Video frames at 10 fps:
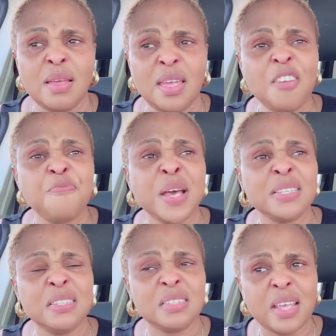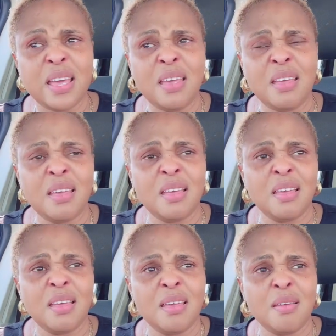If person say,
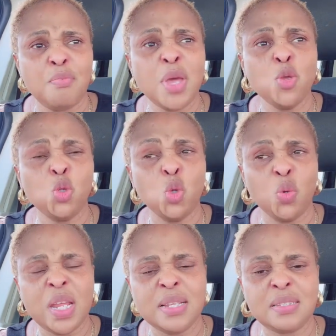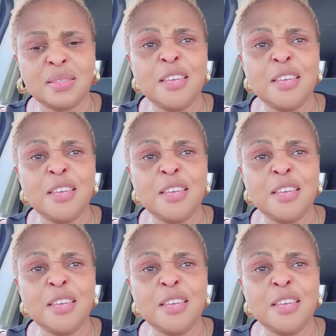may you donate,